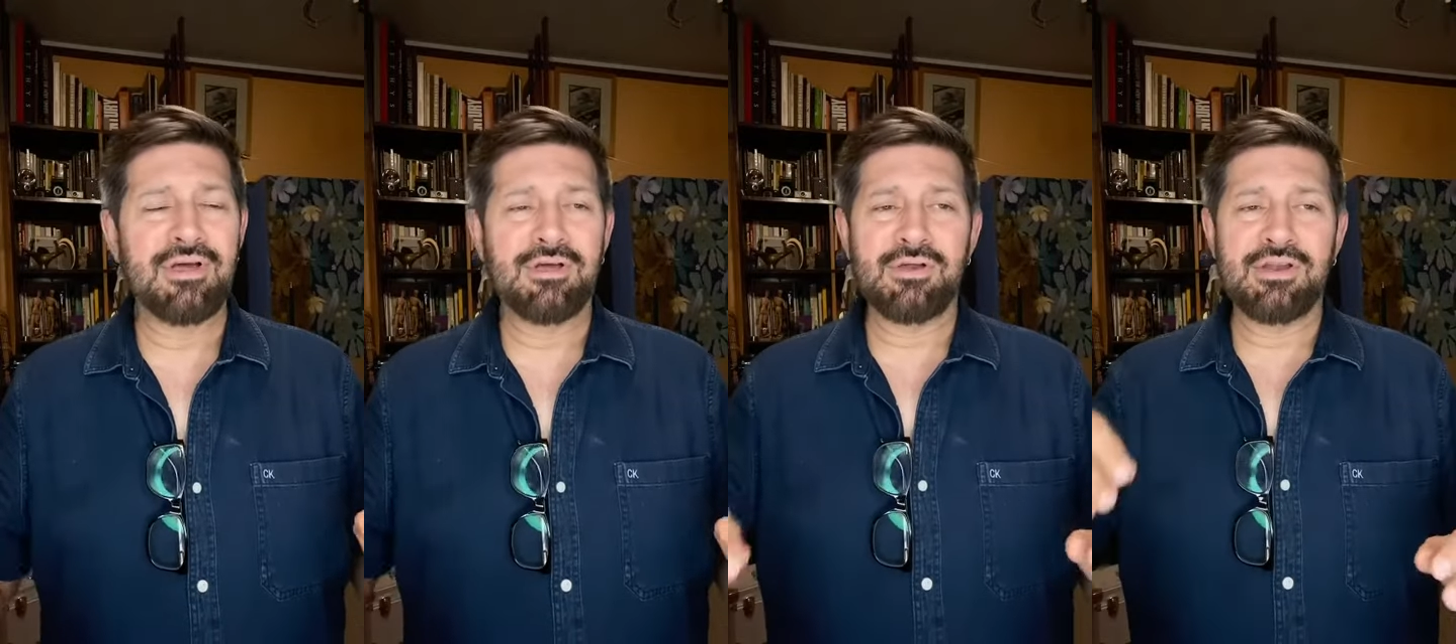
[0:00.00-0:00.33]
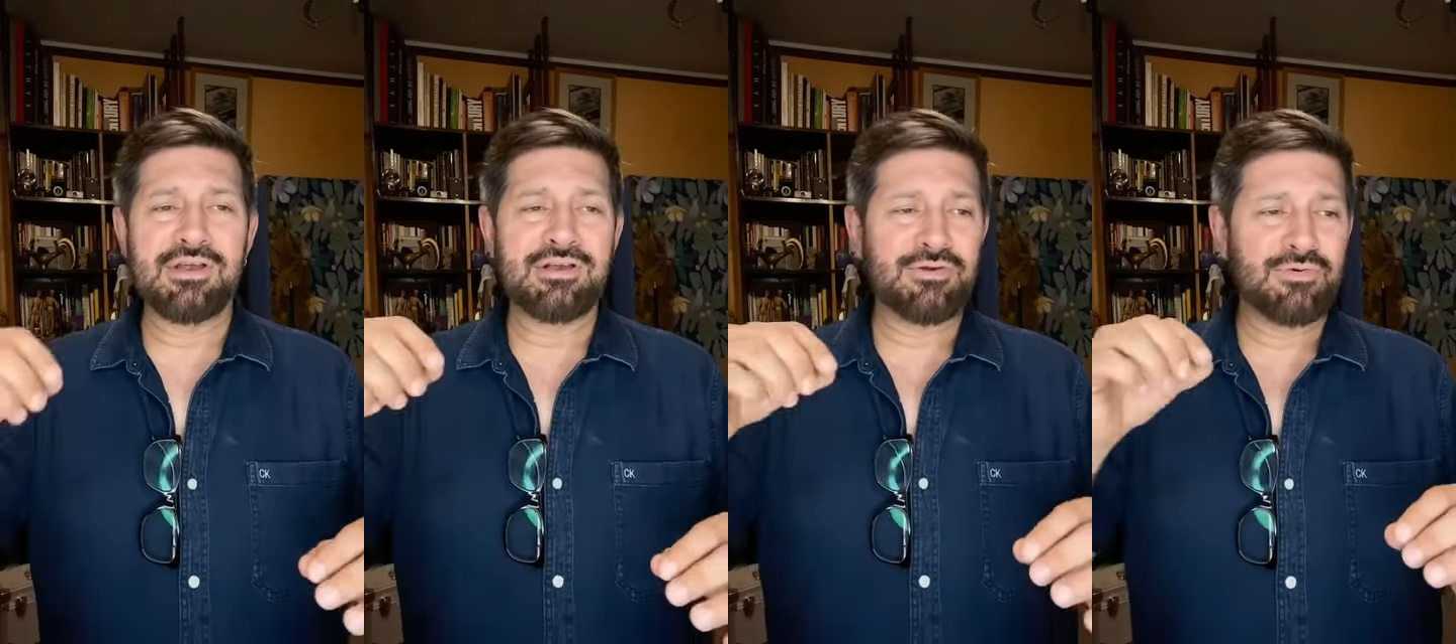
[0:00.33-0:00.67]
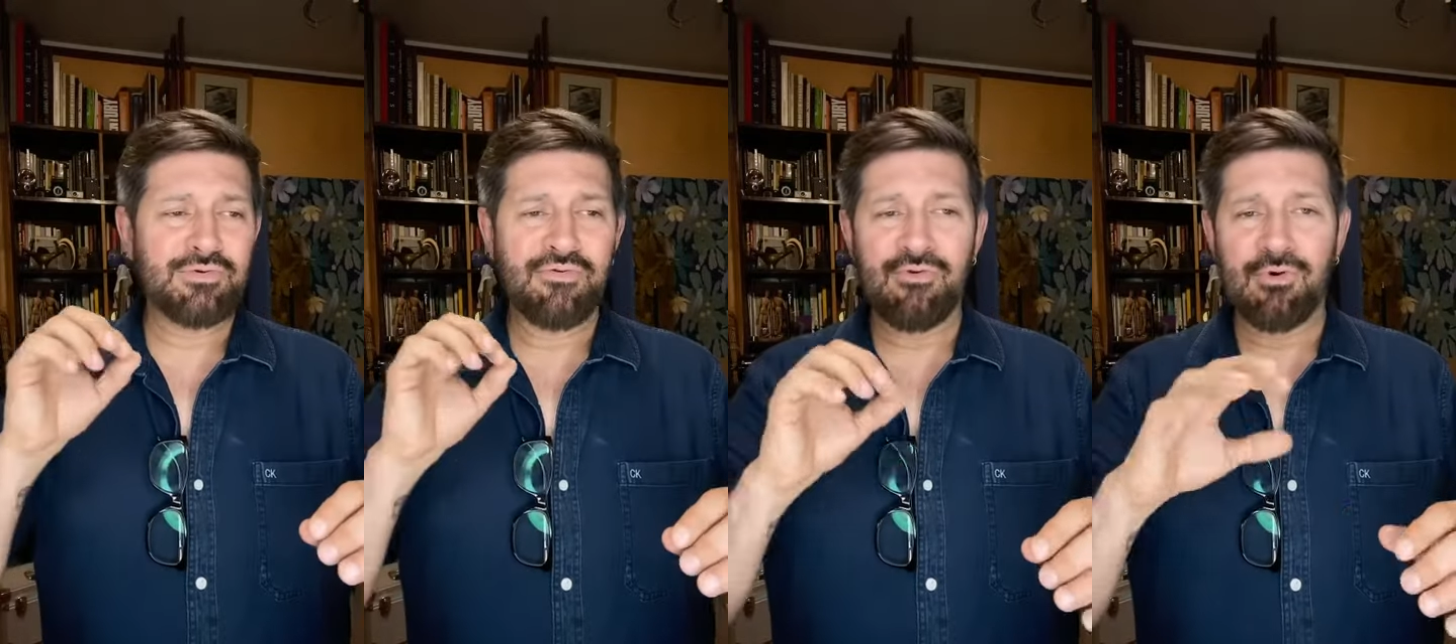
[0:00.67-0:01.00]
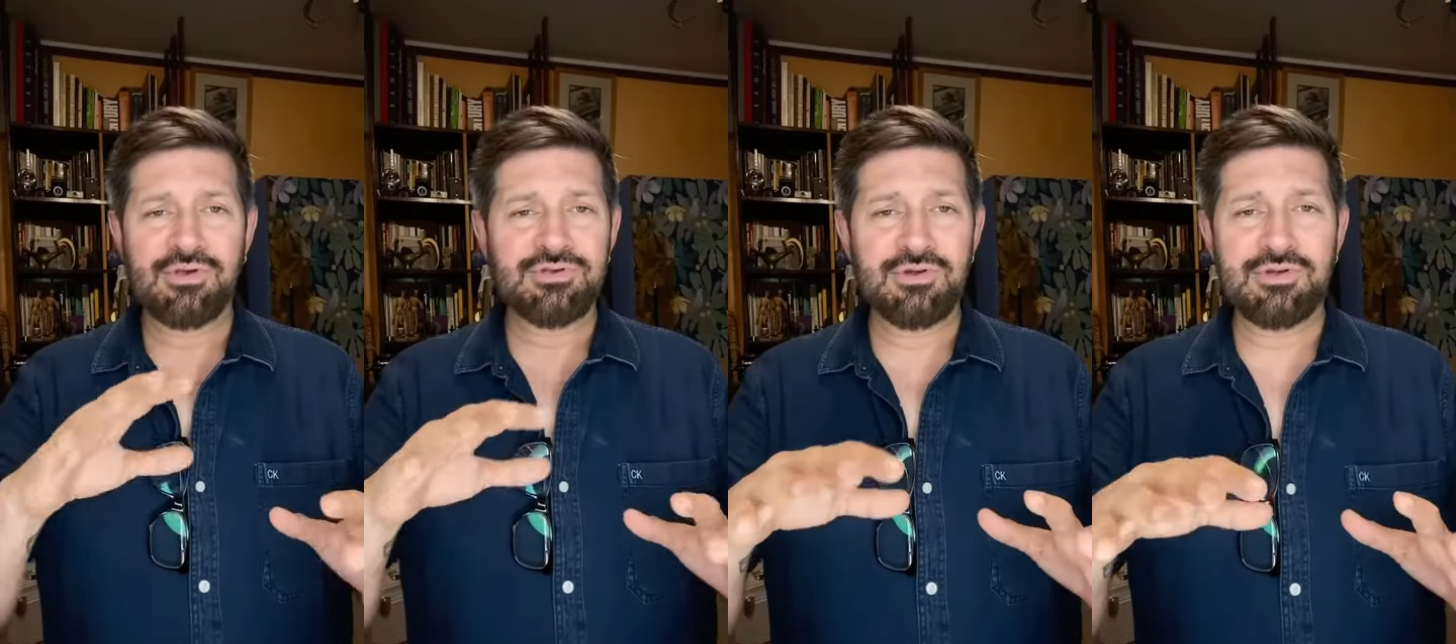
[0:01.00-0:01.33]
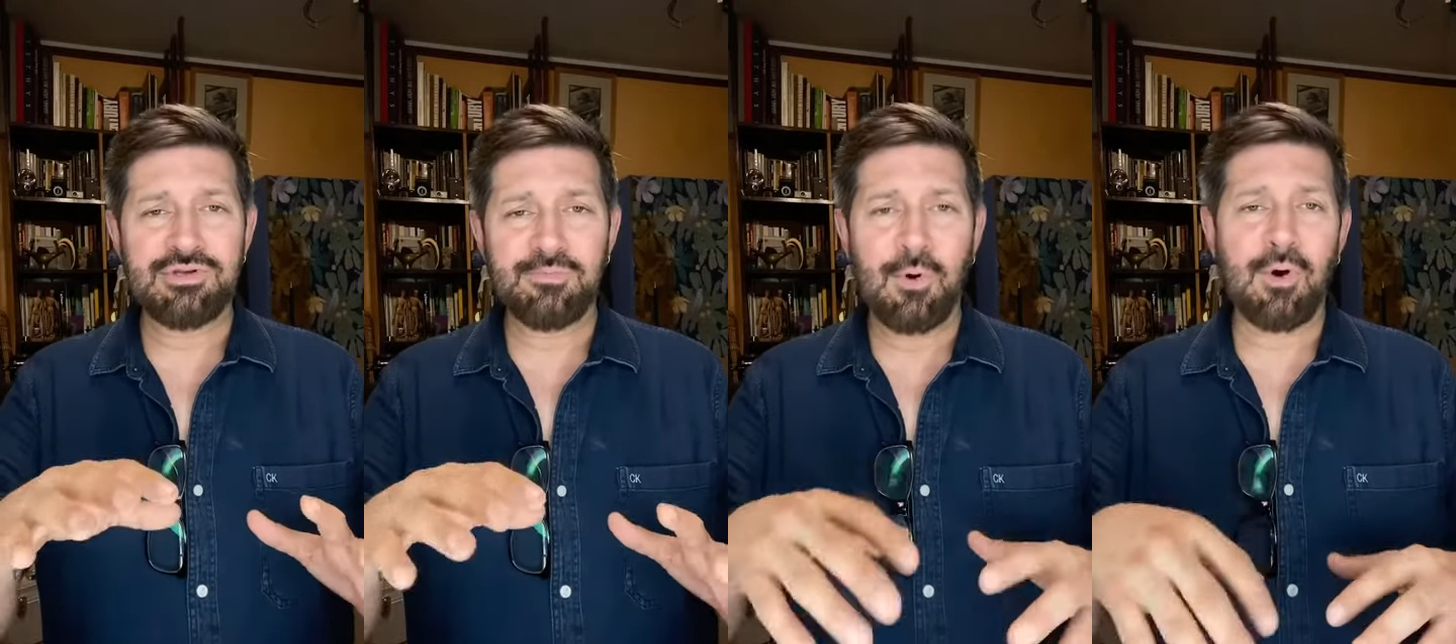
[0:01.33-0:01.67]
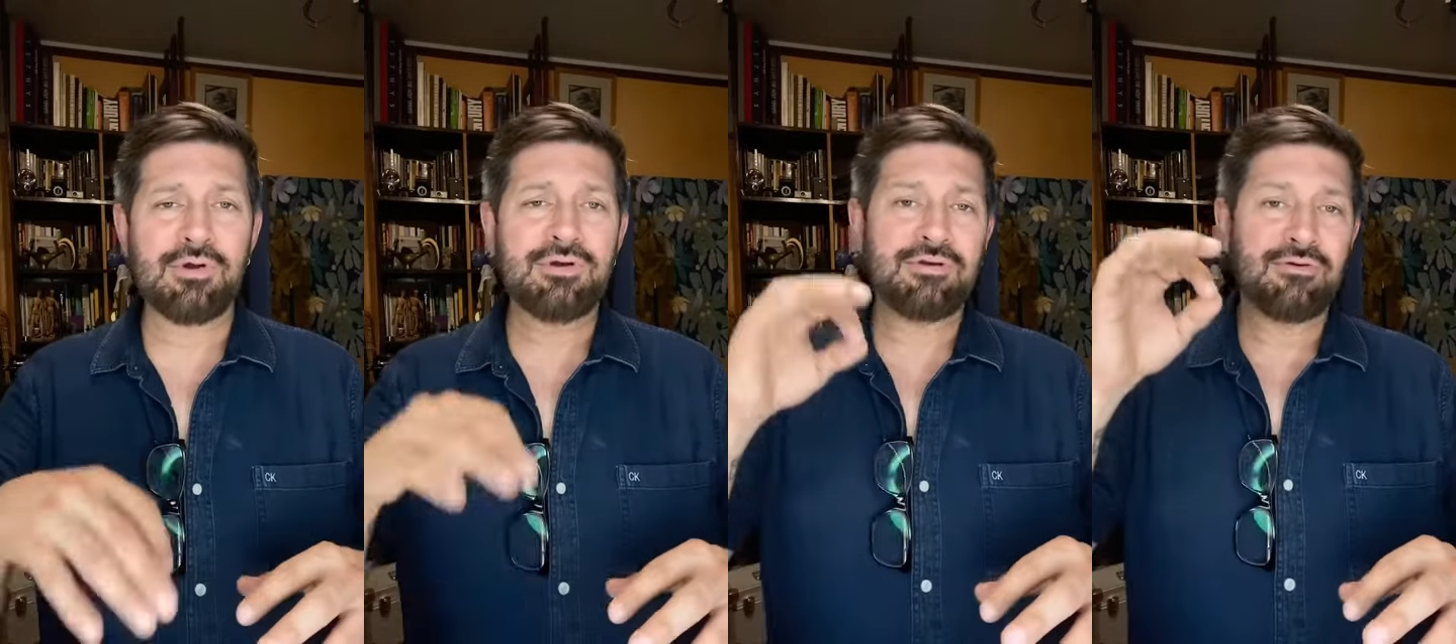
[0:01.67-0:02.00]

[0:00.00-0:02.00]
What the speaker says: You need to focus on a spot,